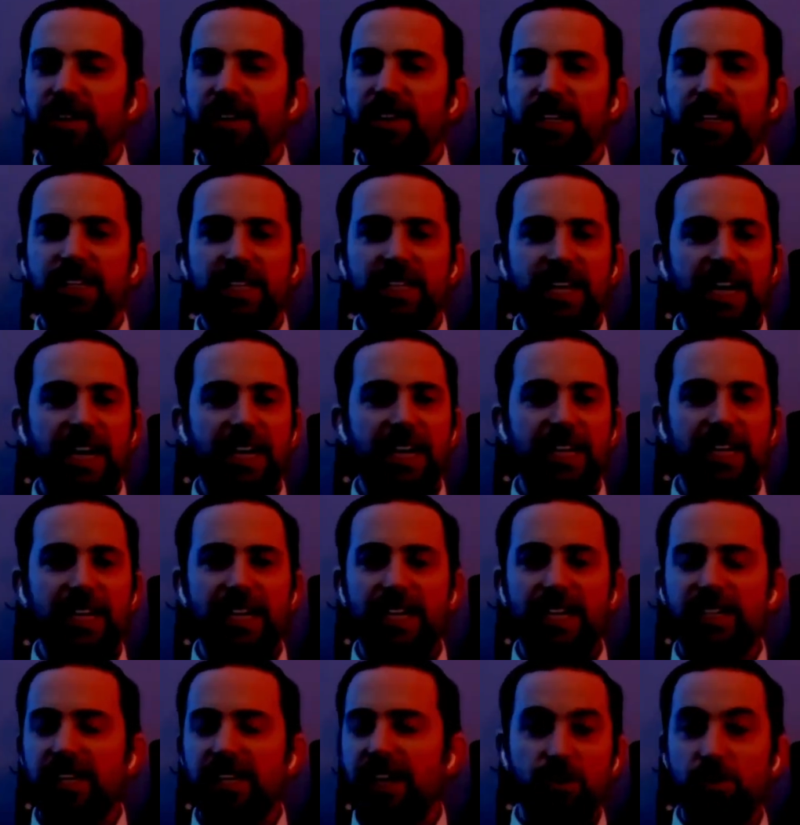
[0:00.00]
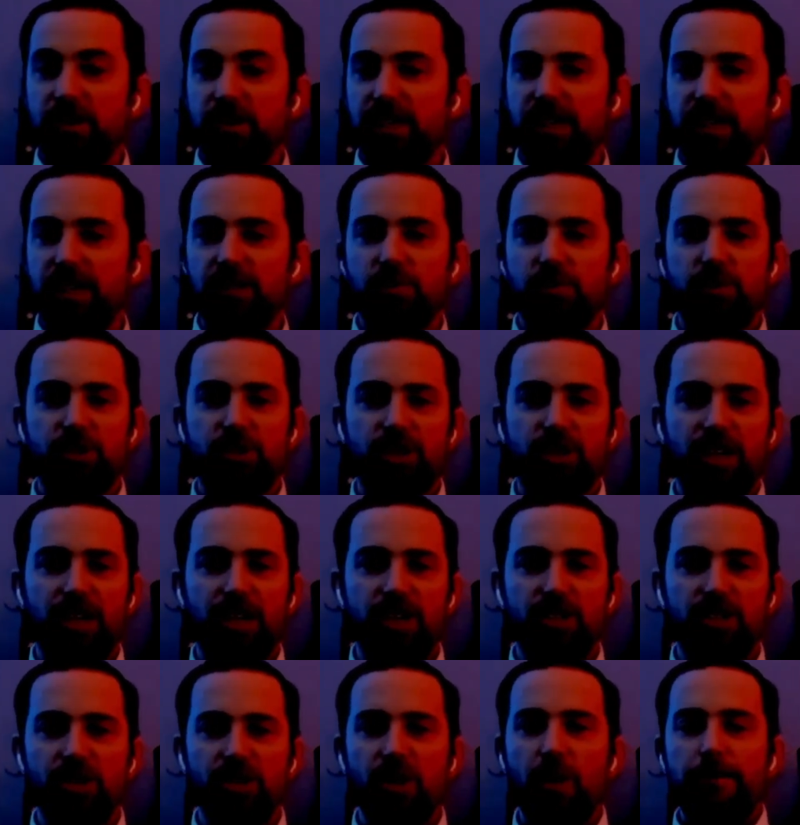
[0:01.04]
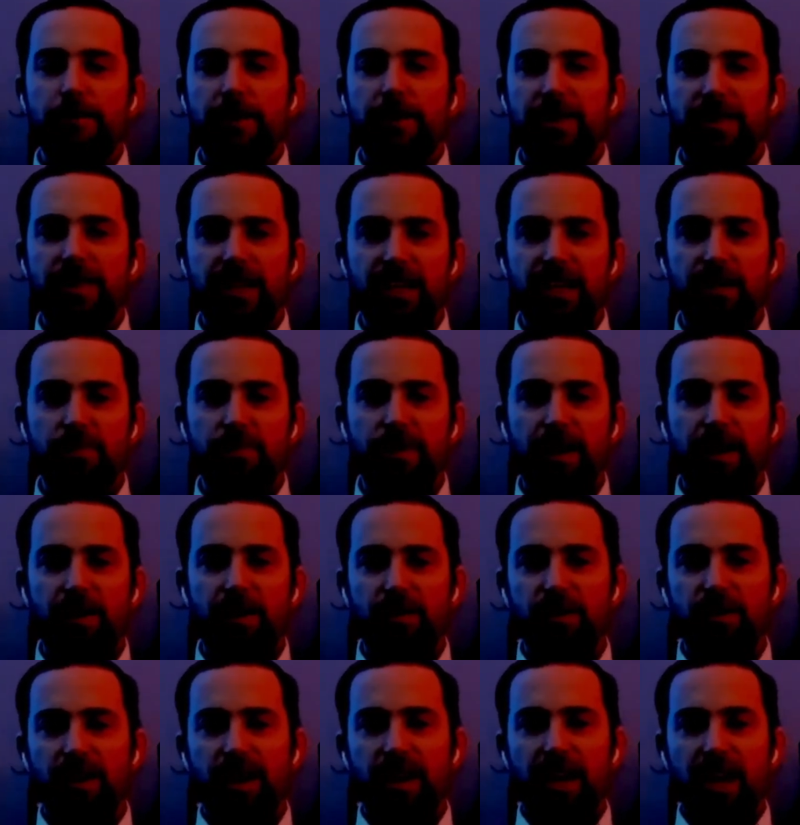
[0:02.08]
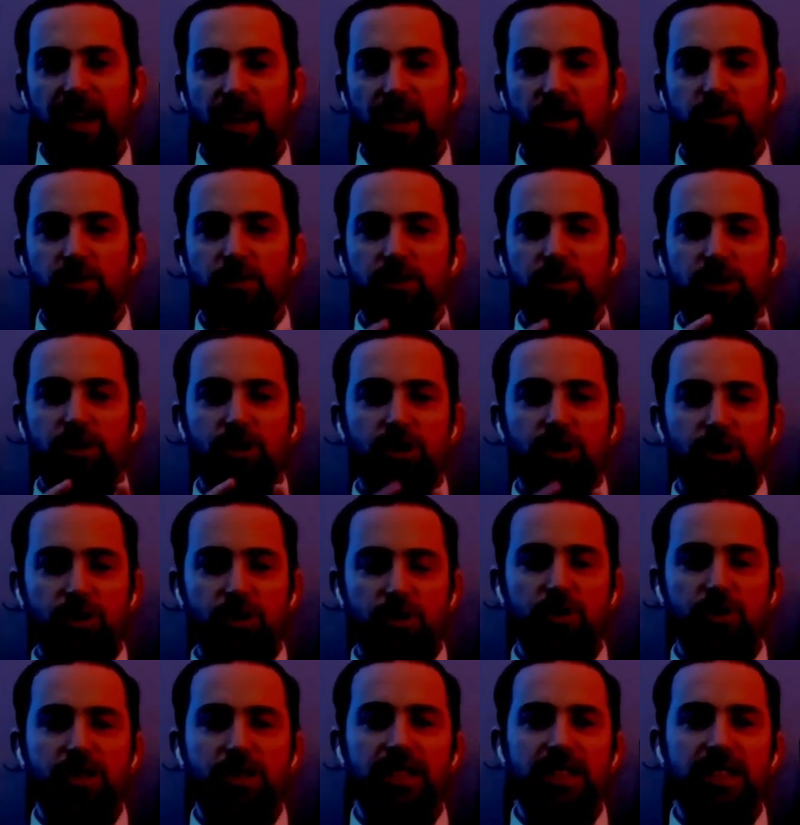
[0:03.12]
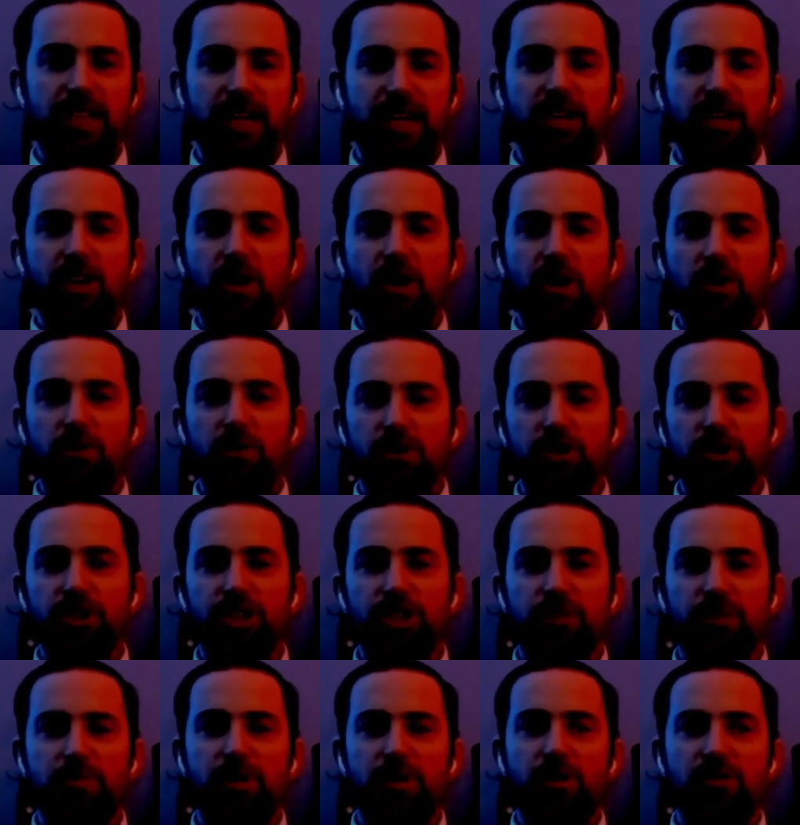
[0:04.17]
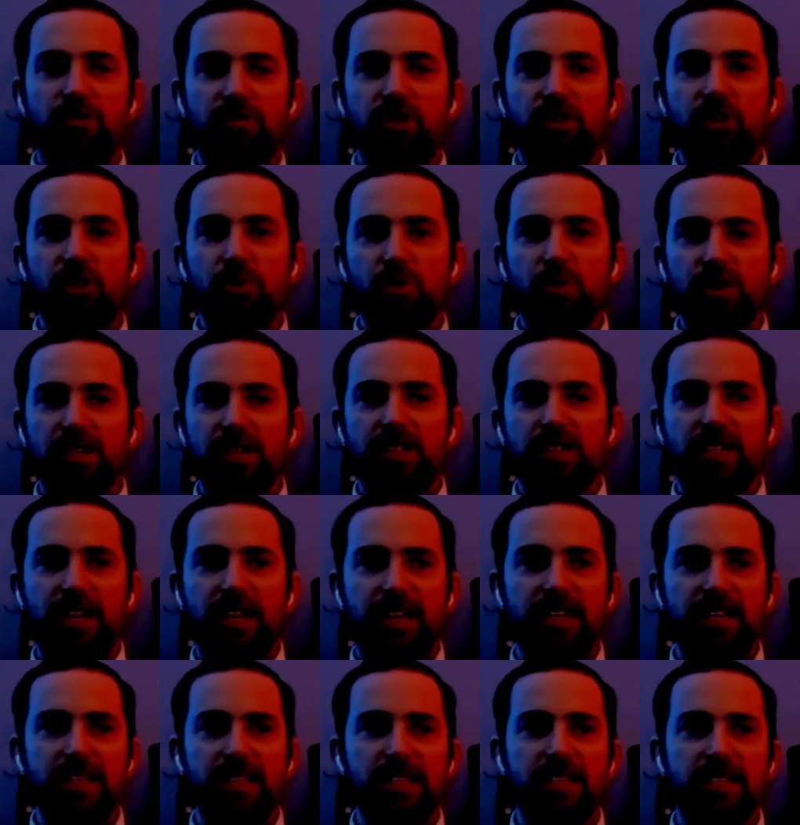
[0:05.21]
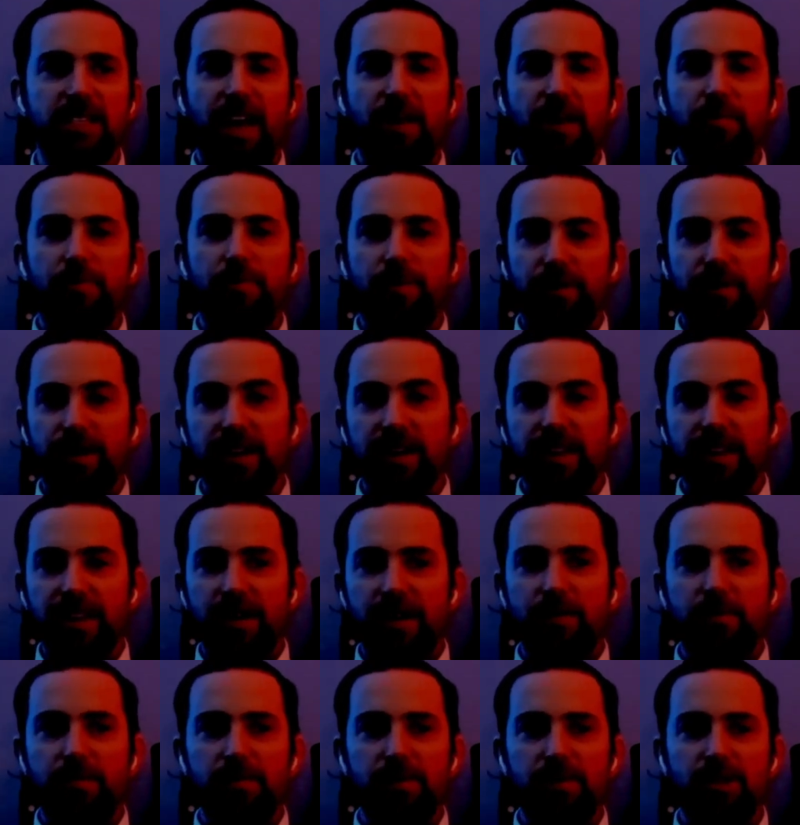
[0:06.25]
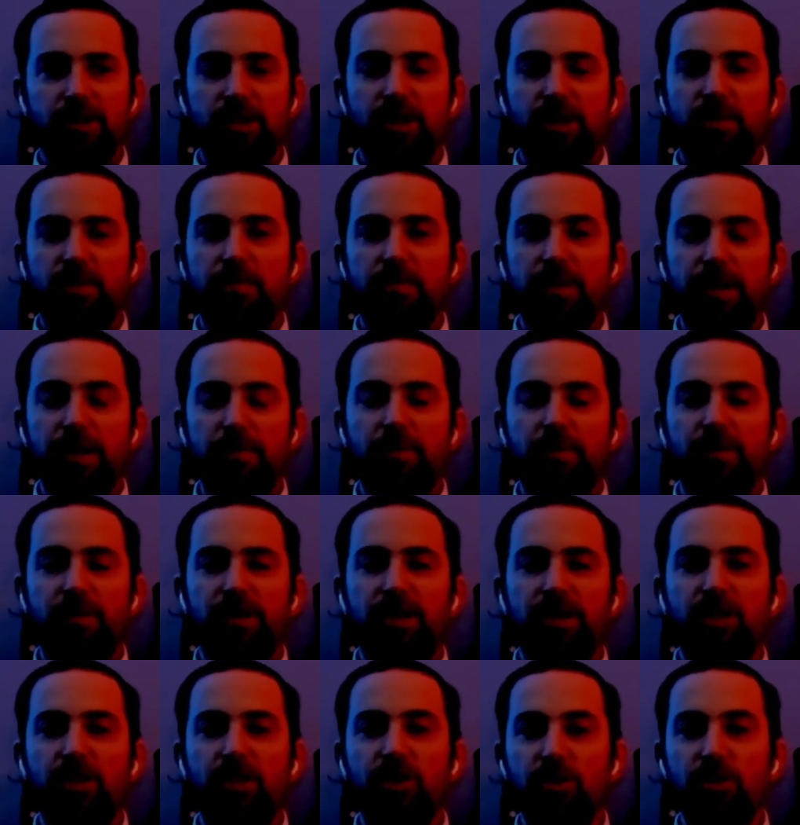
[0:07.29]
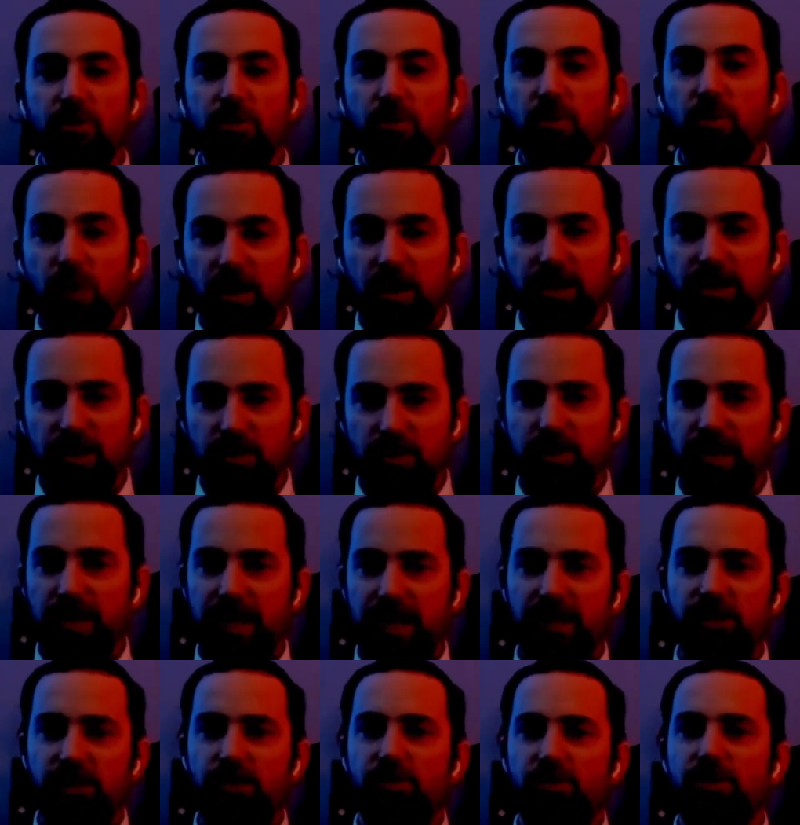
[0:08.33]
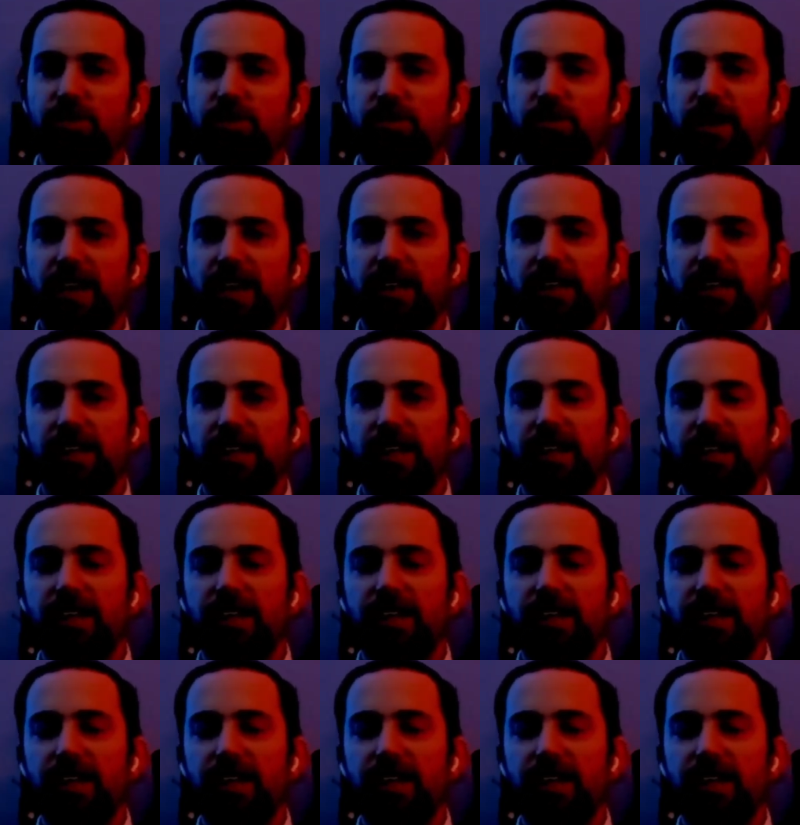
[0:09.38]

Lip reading: The techniques, those things will change, but think about how you could take ownership of your designs and bring them to the people that you want to sell it to directly.